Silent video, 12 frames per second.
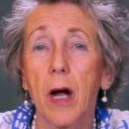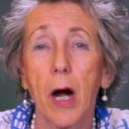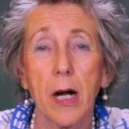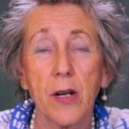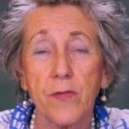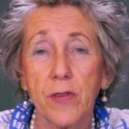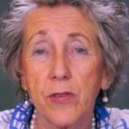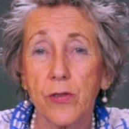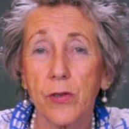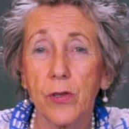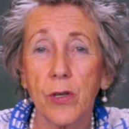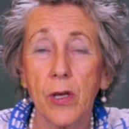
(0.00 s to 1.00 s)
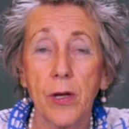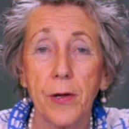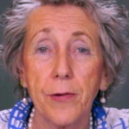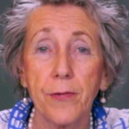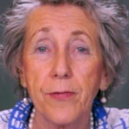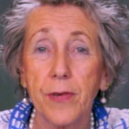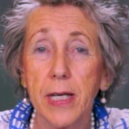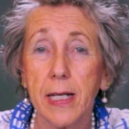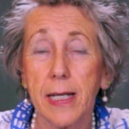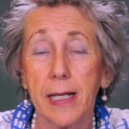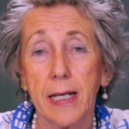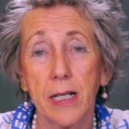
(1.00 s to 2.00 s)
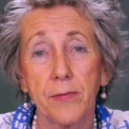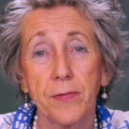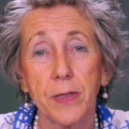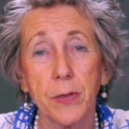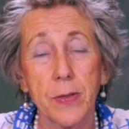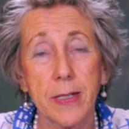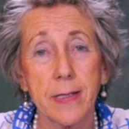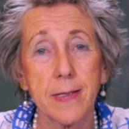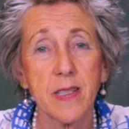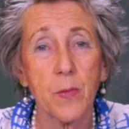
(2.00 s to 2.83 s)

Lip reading: artificial feeding and fluids,